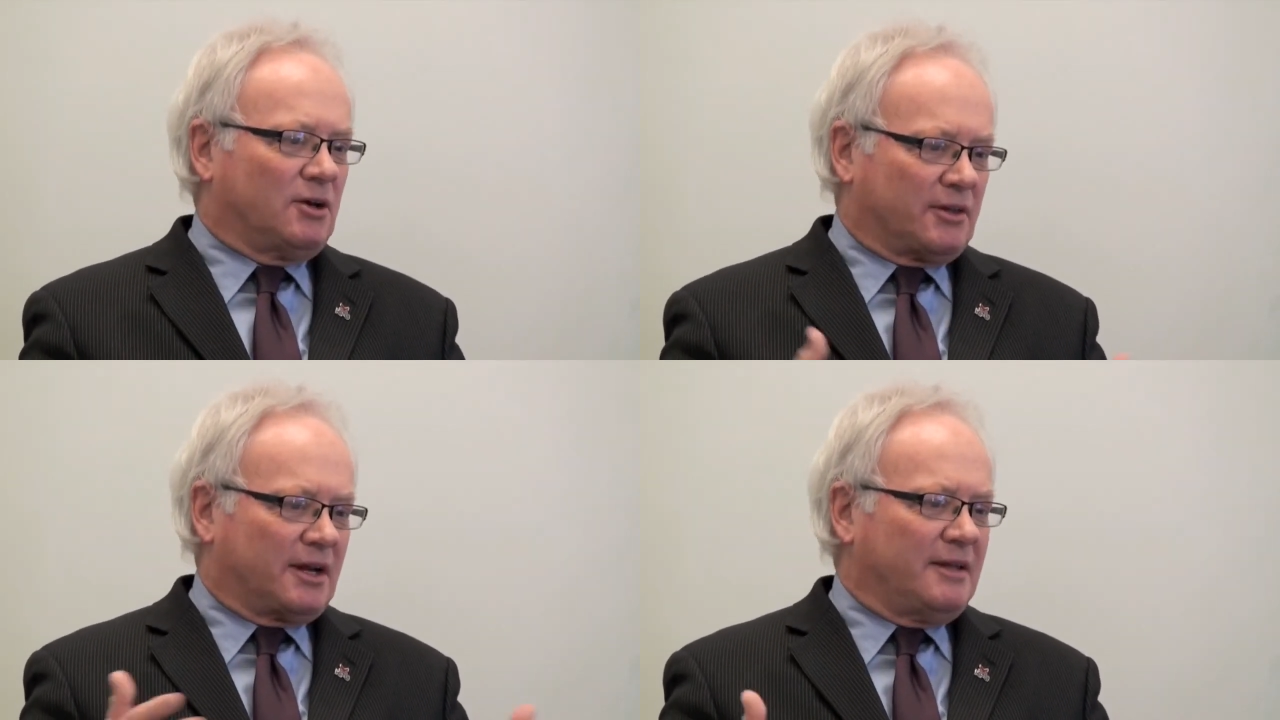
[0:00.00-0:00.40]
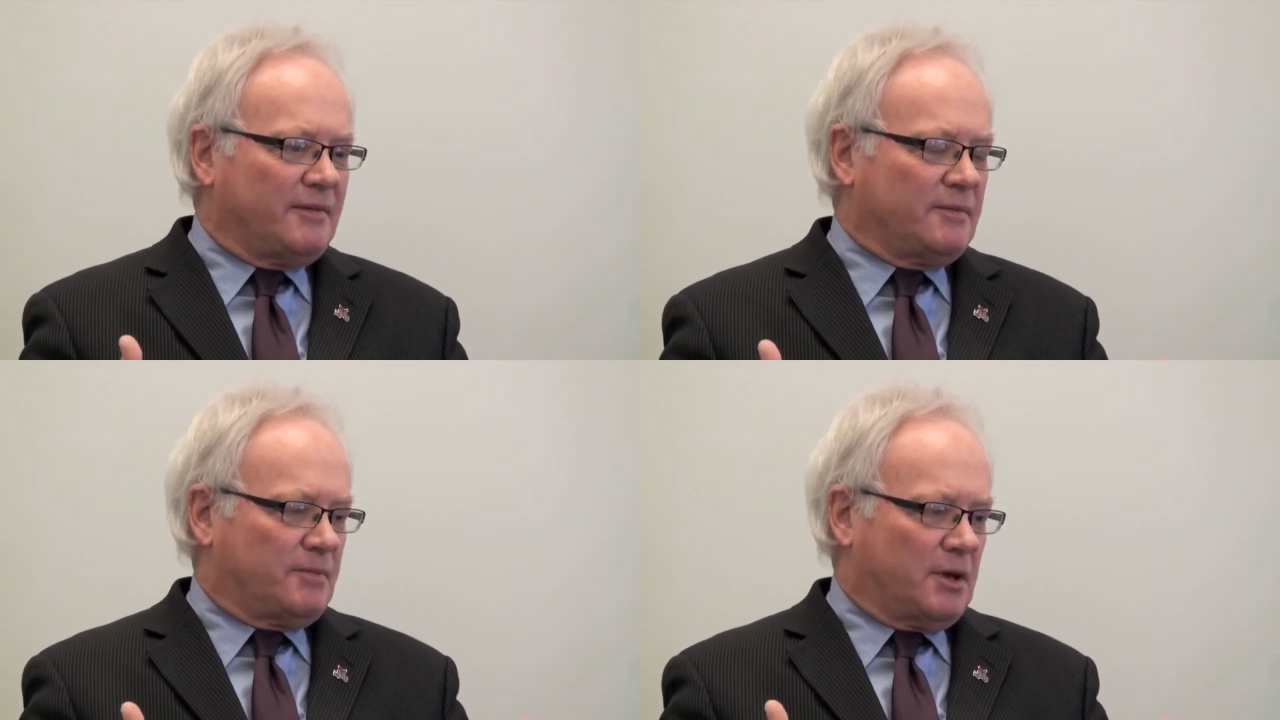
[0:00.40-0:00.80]
Not
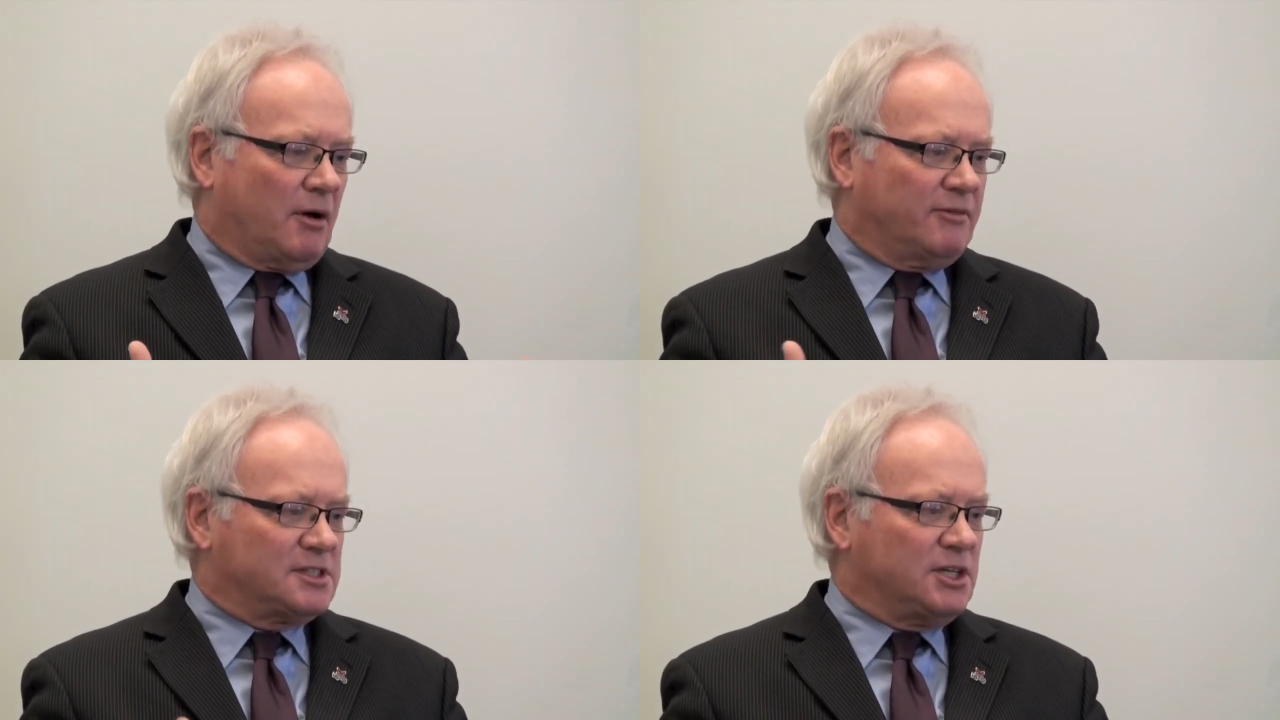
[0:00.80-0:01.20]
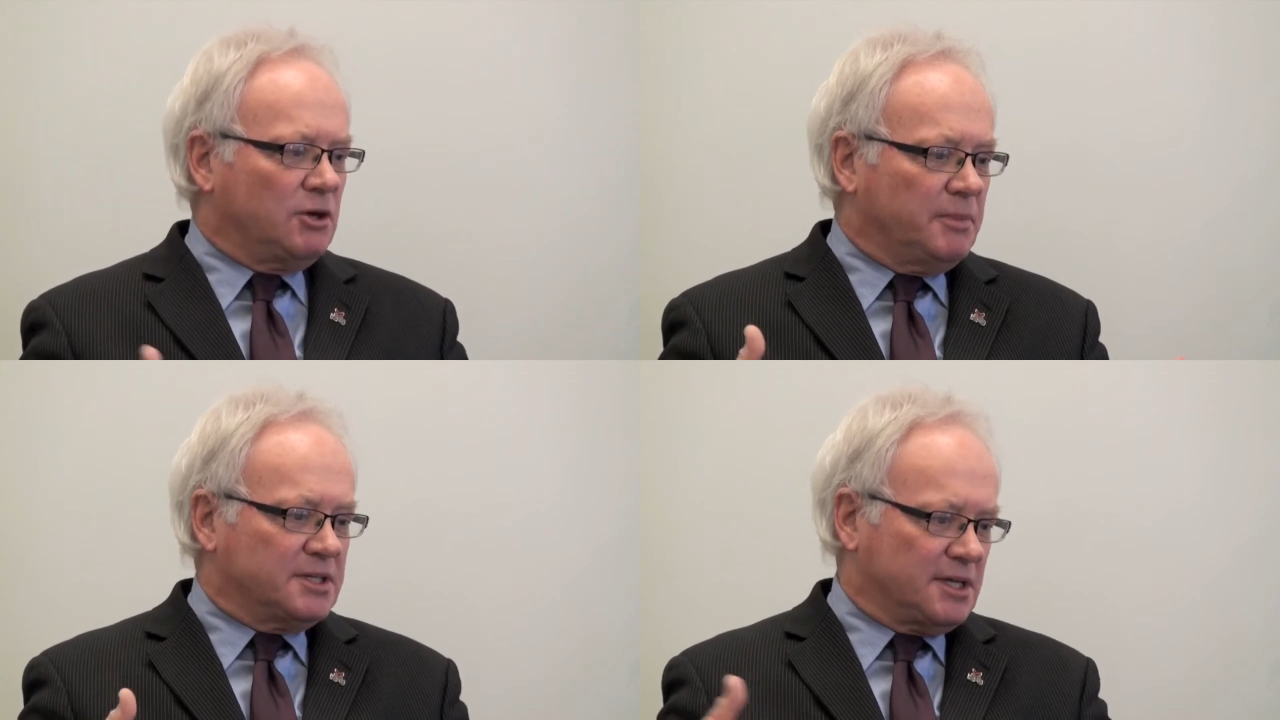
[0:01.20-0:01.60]
that but obviously
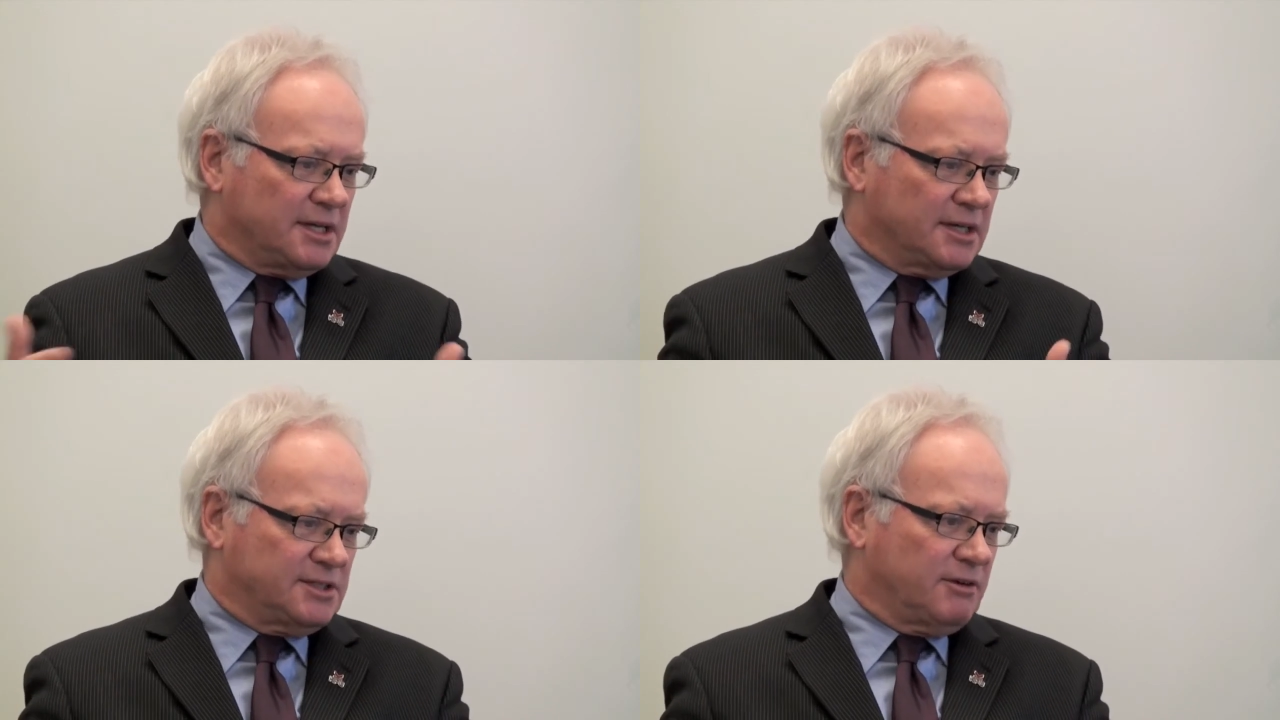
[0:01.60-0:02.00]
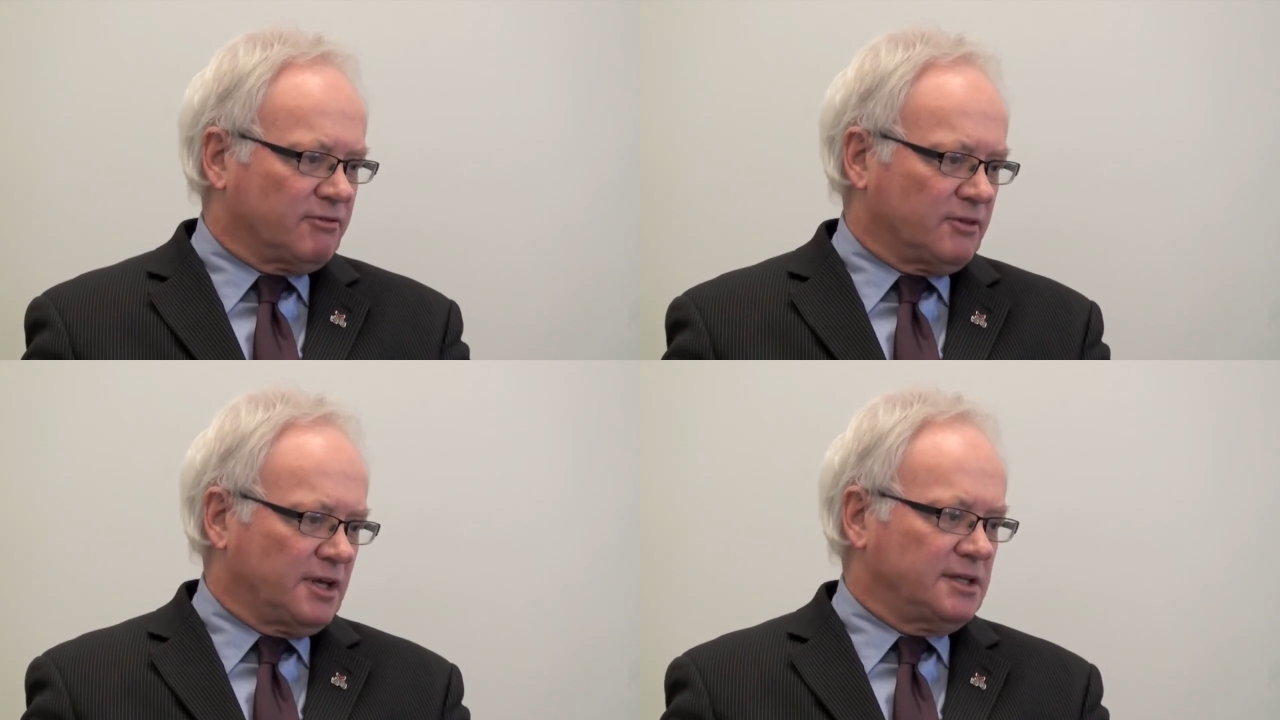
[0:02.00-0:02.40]
UBC does
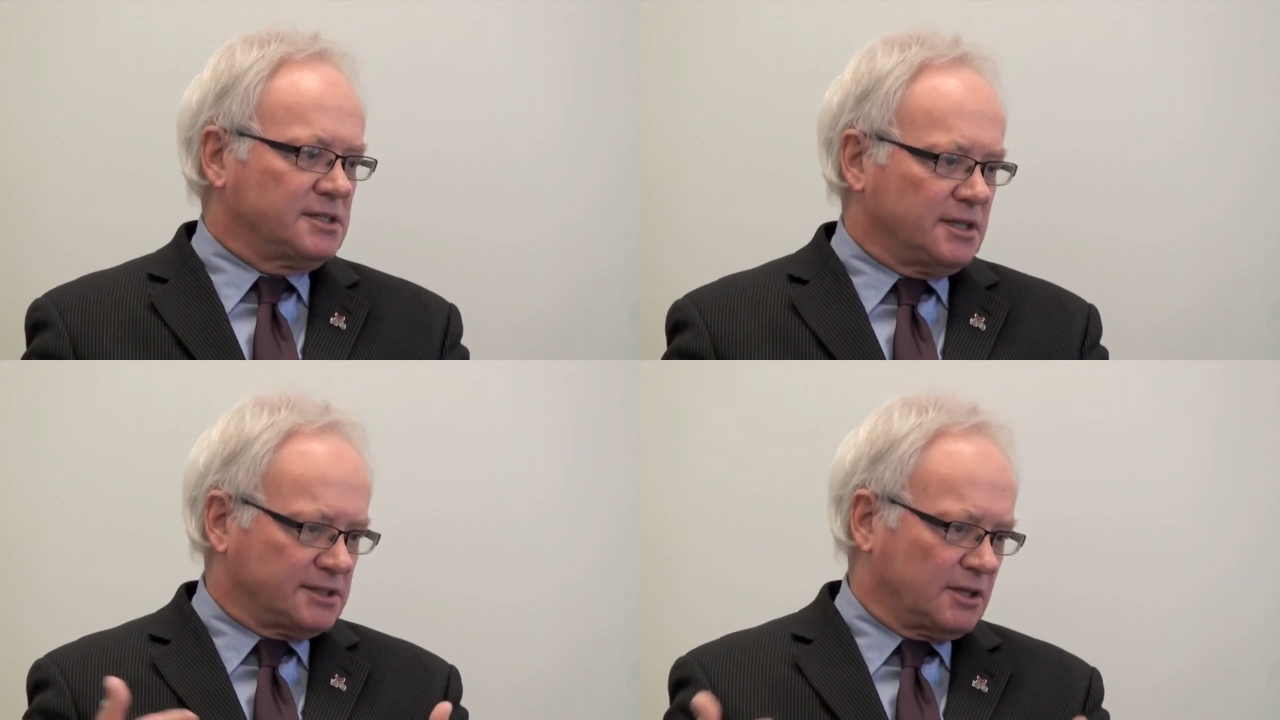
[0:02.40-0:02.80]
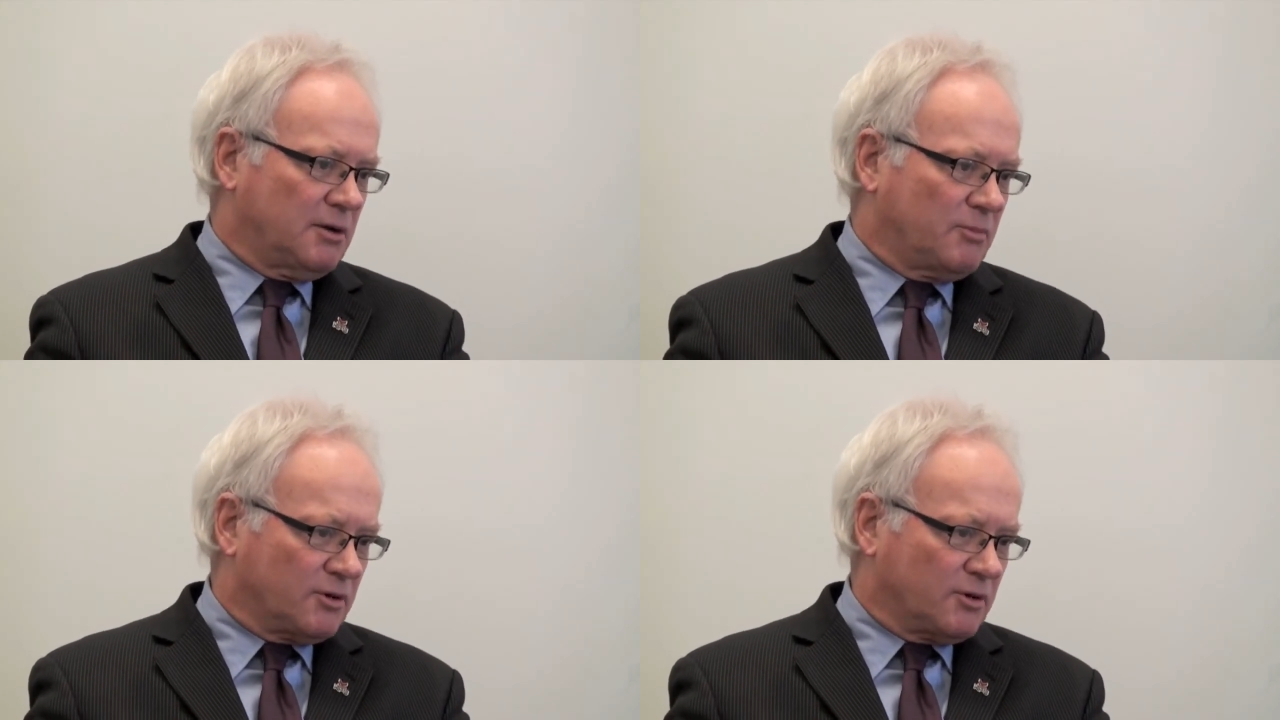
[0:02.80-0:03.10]
different things and does a lot